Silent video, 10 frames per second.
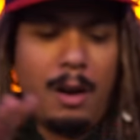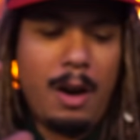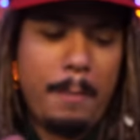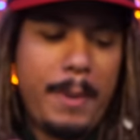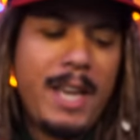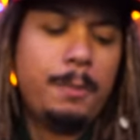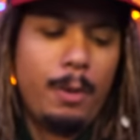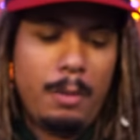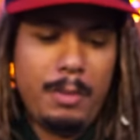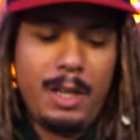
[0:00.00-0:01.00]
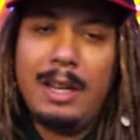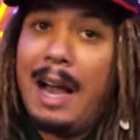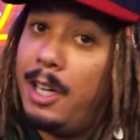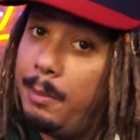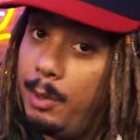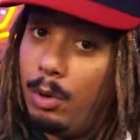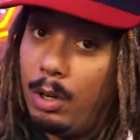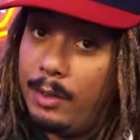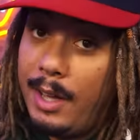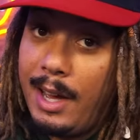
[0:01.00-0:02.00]
uh, a baseball mitt. I could be
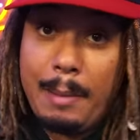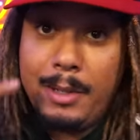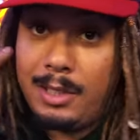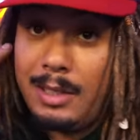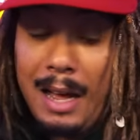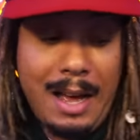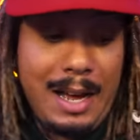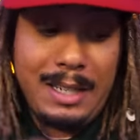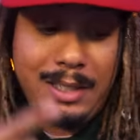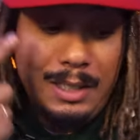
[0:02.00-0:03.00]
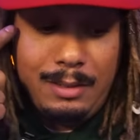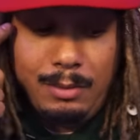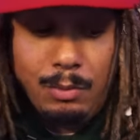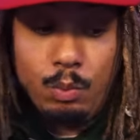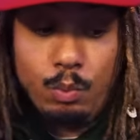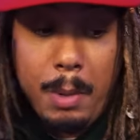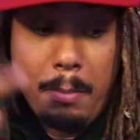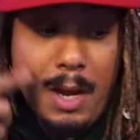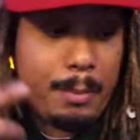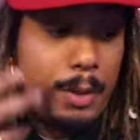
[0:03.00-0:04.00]
wrong on that. I'm just, I honestly
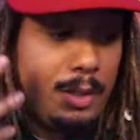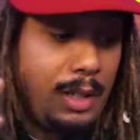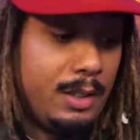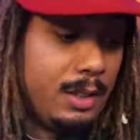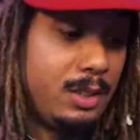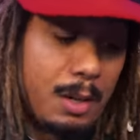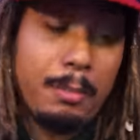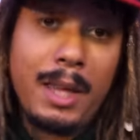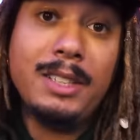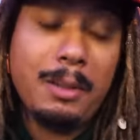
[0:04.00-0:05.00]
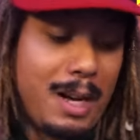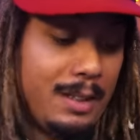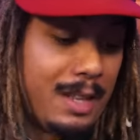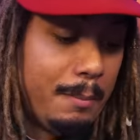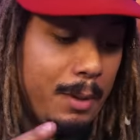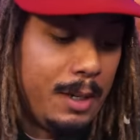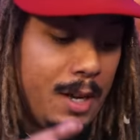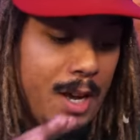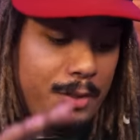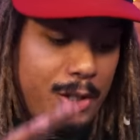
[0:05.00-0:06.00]
remembered that there's some things about that, but
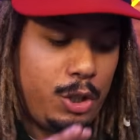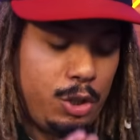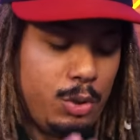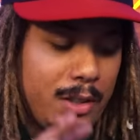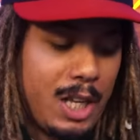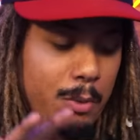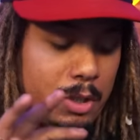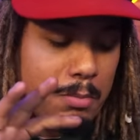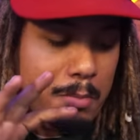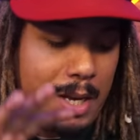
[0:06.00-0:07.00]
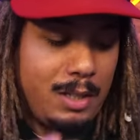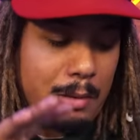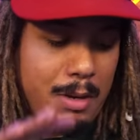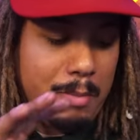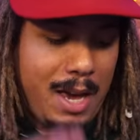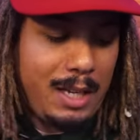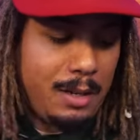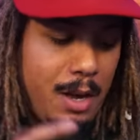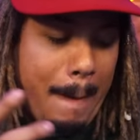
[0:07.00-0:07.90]
this shoe I think was meant to be made